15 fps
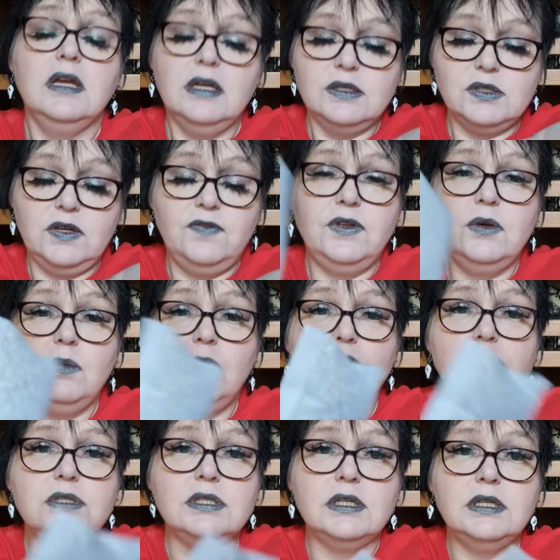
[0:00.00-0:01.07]
So if you
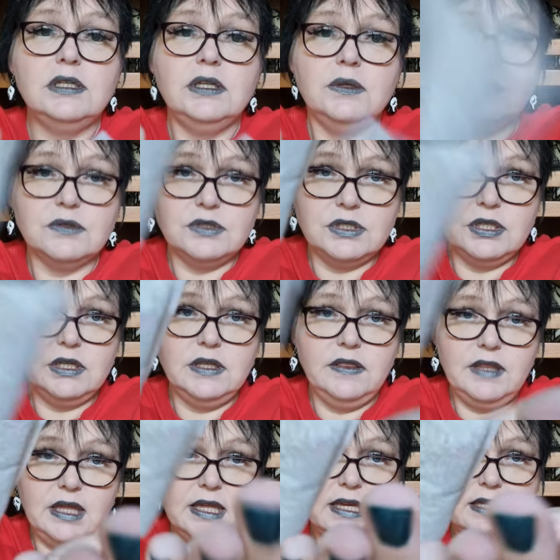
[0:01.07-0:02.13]
wanted, you could
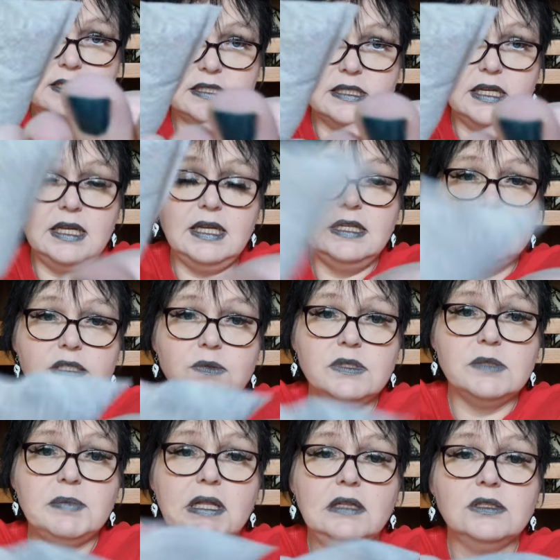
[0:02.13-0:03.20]
turn this into a
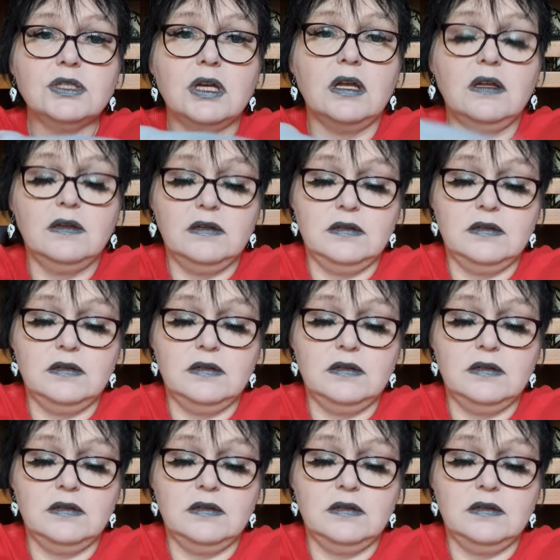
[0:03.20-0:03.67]
spell jar.